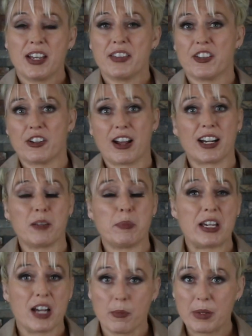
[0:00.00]
They're not going to
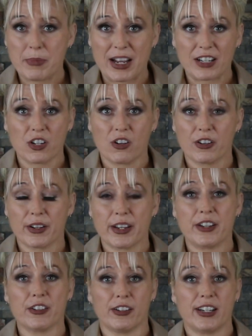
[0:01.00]
be coming back
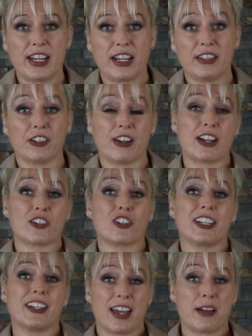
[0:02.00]
tardy or late. They're
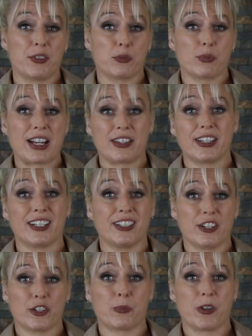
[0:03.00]
actually going to have a rested
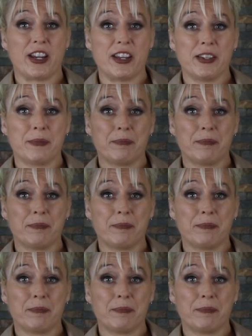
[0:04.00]
lunch break.